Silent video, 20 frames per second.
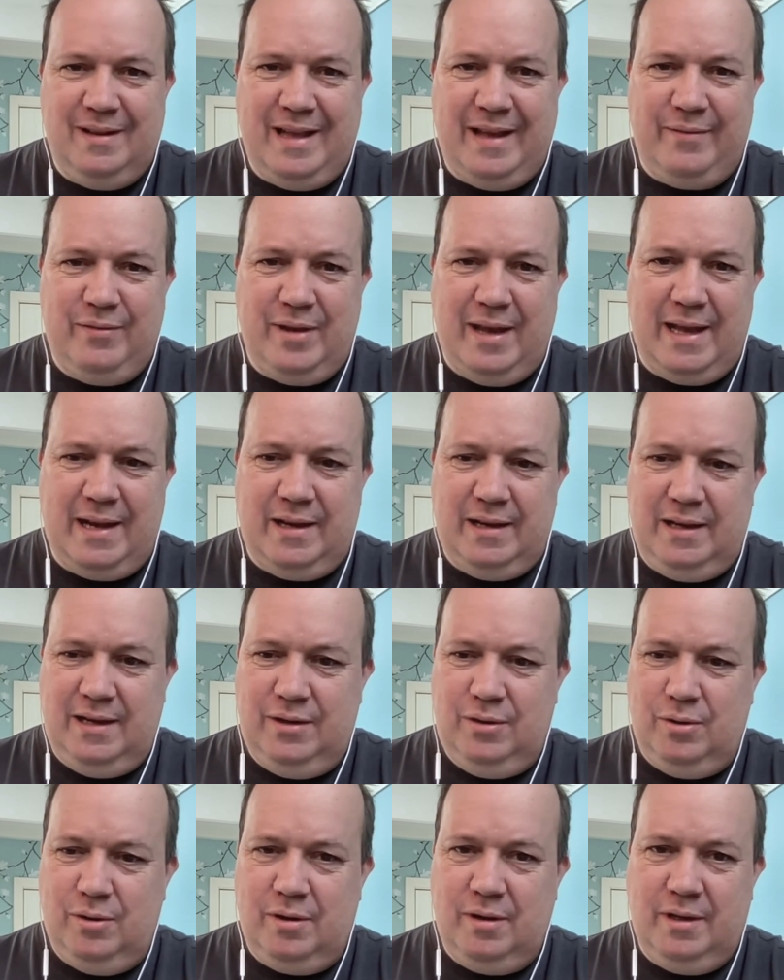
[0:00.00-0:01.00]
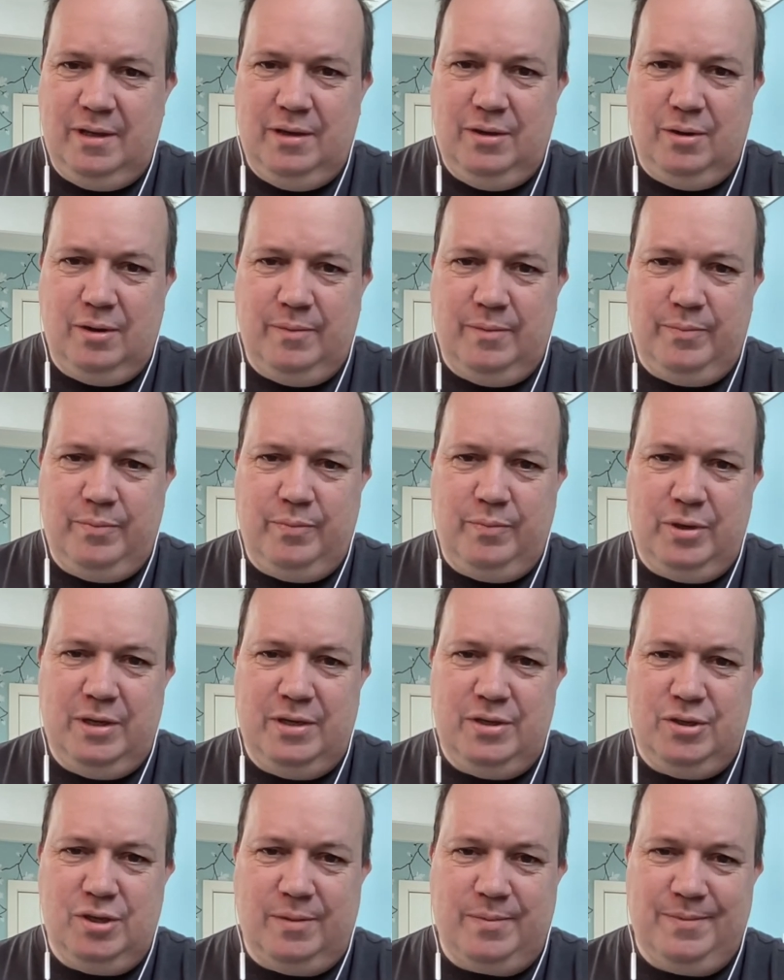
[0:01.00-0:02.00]
have you had it in your in your
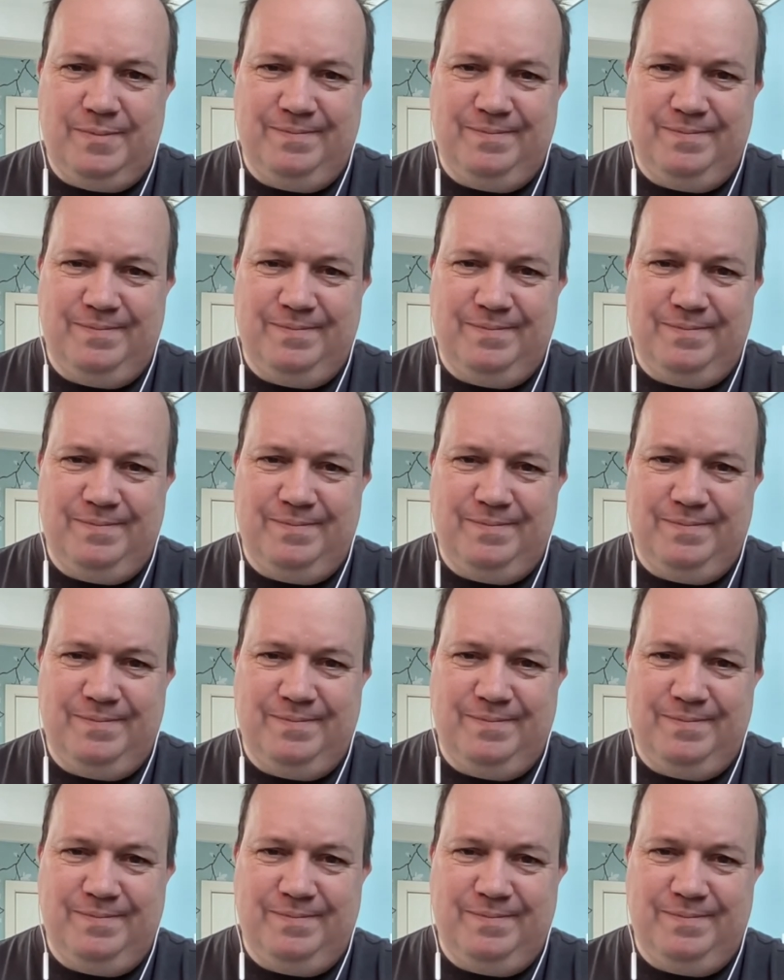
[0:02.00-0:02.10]
print shop?